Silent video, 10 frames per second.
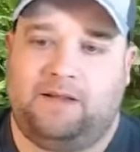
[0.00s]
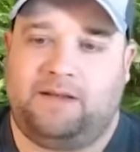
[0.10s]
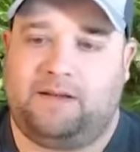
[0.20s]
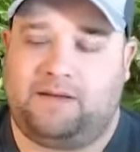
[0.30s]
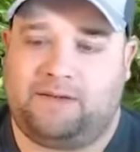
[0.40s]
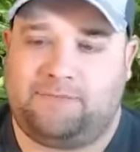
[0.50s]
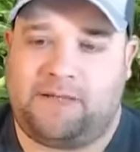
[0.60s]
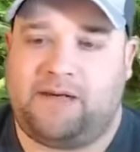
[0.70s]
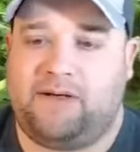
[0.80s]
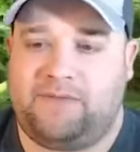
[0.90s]
How
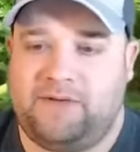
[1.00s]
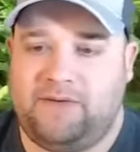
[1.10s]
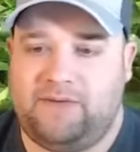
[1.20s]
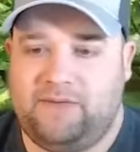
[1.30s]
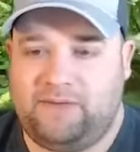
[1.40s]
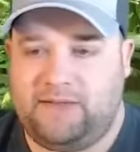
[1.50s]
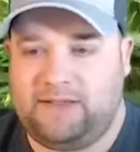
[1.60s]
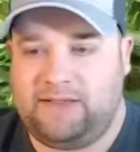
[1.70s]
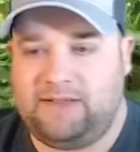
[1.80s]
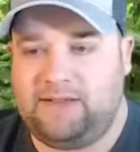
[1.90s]
often do they
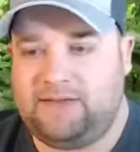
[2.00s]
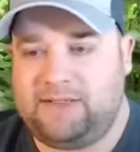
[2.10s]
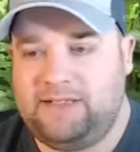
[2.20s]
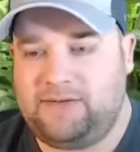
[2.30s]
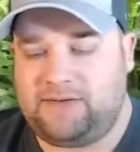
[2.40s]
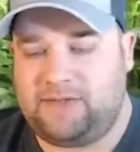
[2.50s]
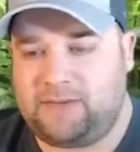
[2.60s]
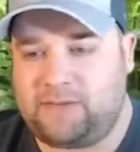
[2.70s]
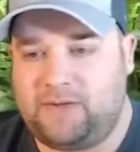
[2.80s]
need their teeth trimmed?